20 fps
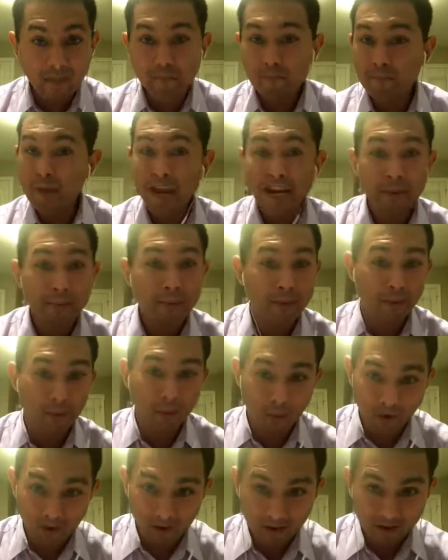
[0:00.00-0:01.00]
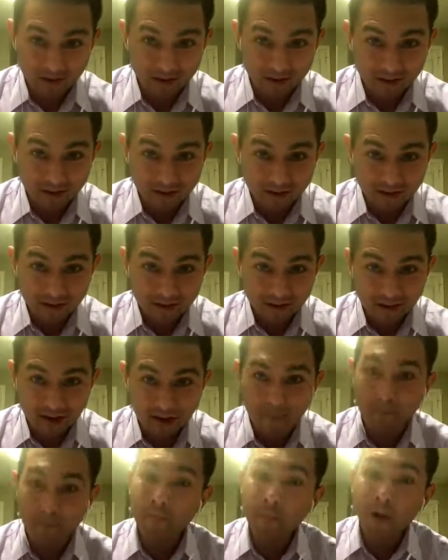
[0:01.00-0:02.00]
paperwork,
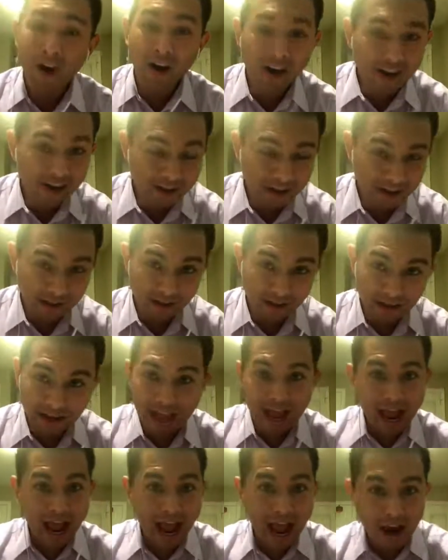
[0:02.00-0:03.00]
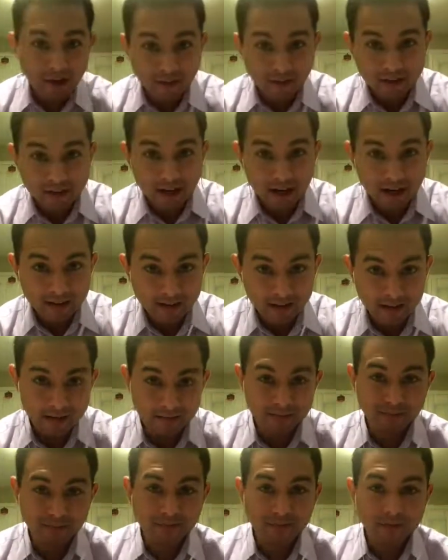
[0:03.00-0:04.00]
marketing, advertising,
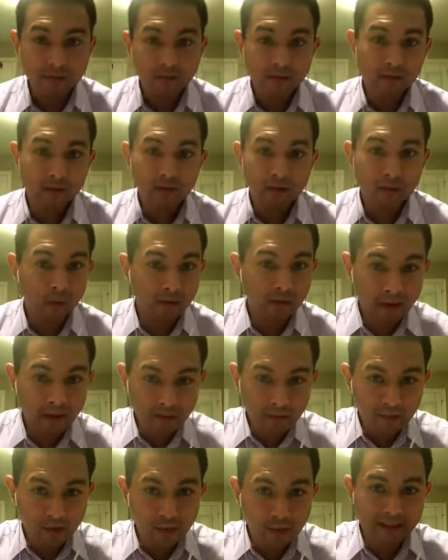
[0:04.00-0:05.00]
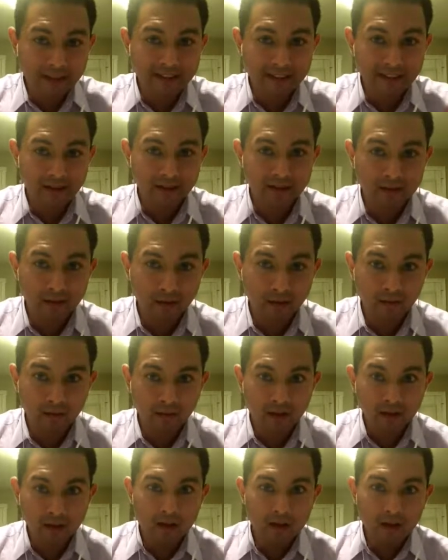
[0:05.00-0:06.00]
well, then you might say to yourself,
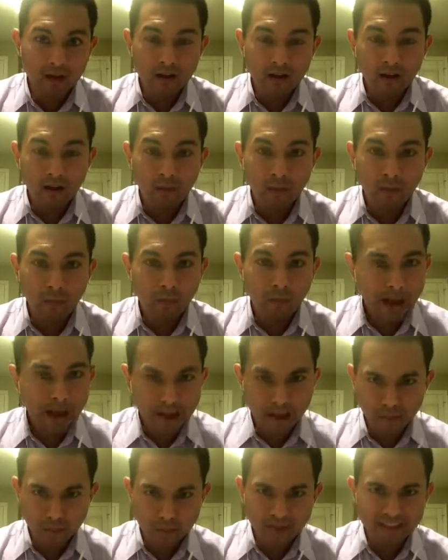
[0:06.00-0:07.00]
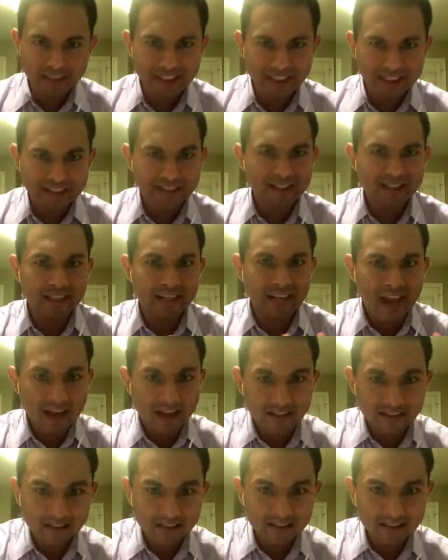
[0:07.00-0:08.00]
well, my expertise is in
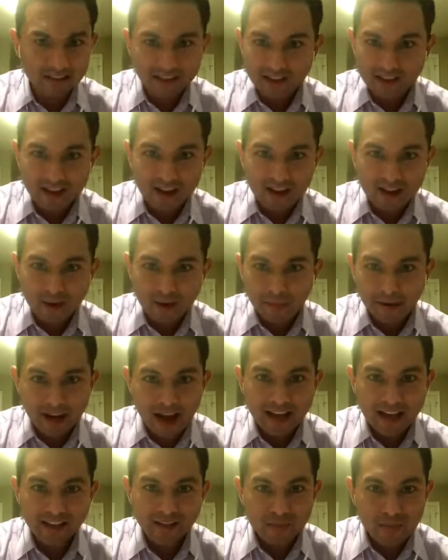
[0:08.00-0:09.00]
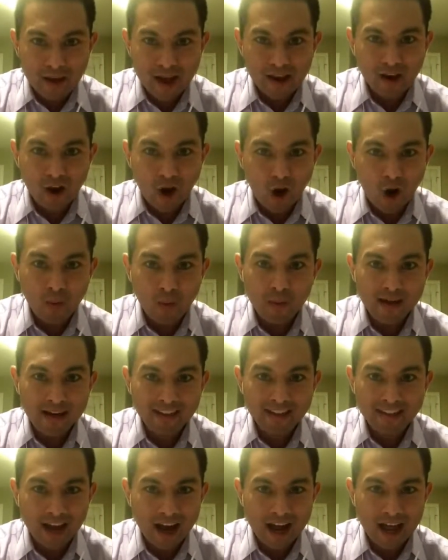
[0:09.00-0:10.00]
X, but I spend all my
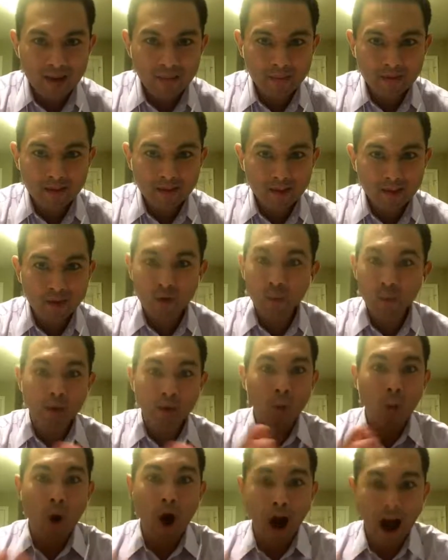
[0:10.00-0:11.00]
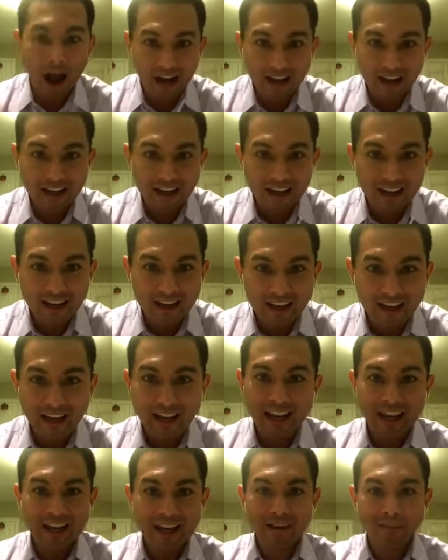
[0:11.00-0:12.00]
time doing Y.
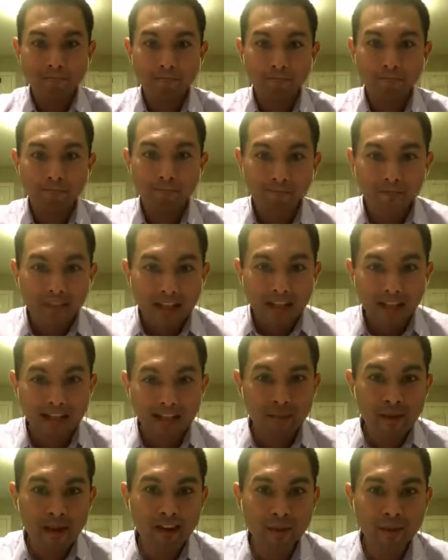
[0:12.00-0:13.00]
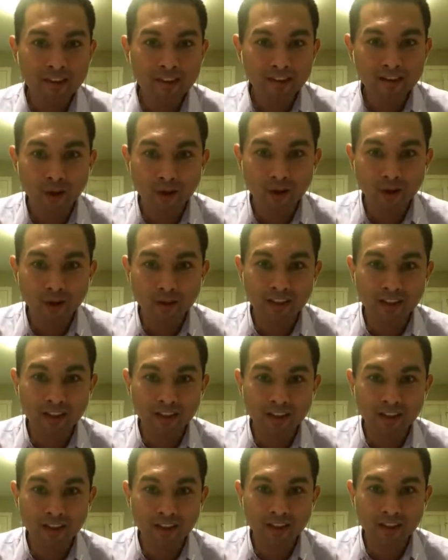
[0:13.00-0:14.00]
And as a management
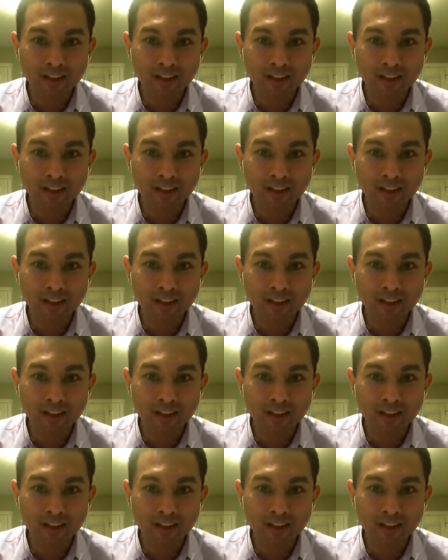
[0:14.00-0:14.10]
consultant,